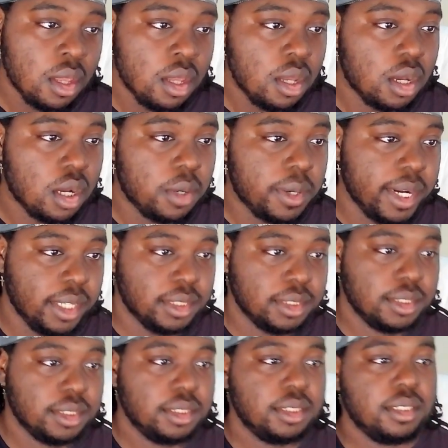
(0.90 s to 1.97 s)

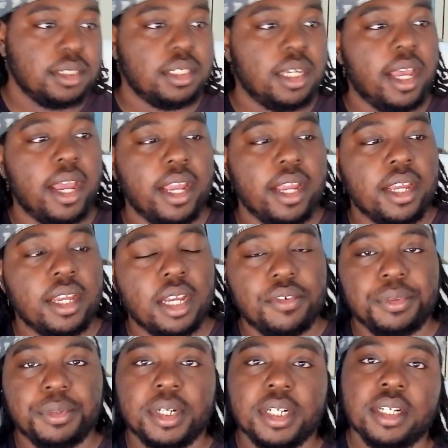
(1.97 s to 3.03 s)
Alright, hey
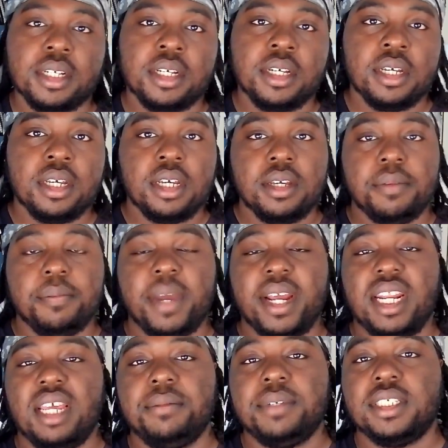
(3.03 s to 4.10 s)
everyone, my
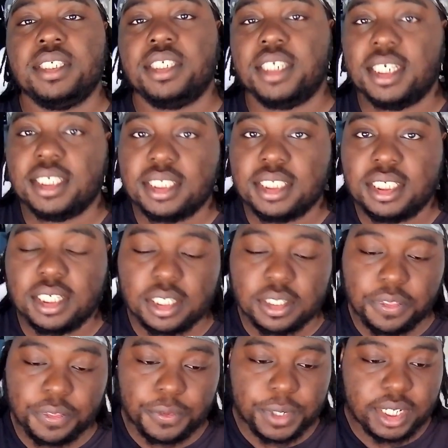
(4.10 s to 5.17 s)
name is Jesse, a
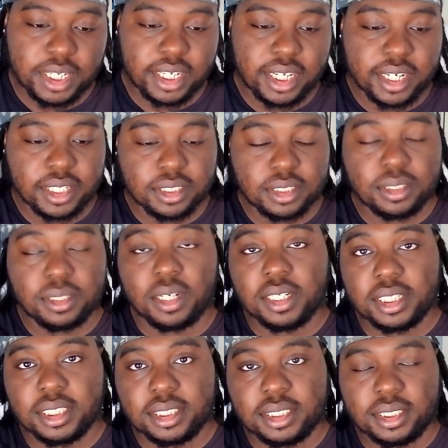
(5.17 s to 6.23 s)
3D character
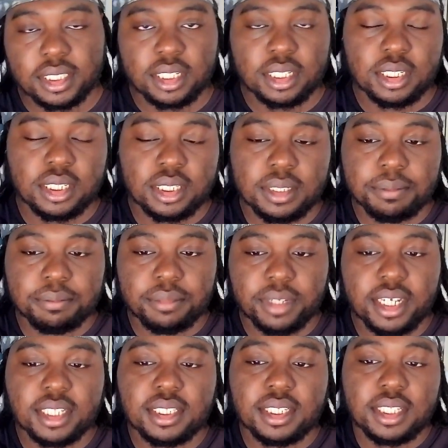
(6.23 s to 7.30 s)
artist,
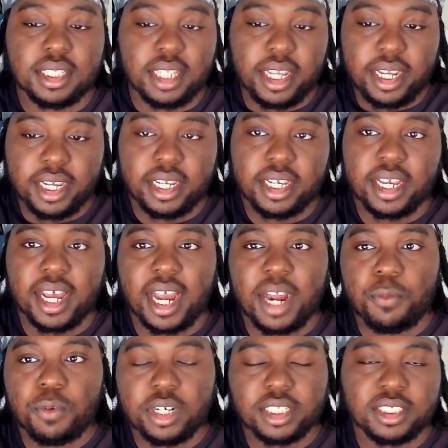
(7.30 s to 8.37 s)
and today I
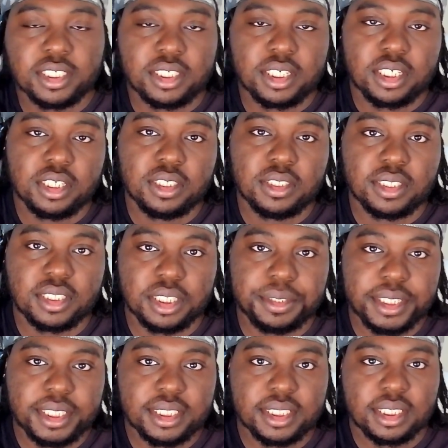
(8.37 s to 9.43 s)
wanted to start a little
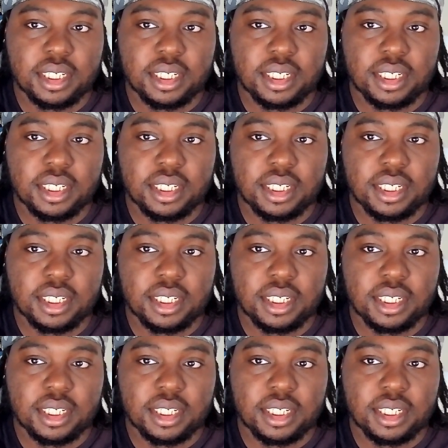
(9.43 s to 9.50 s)
series,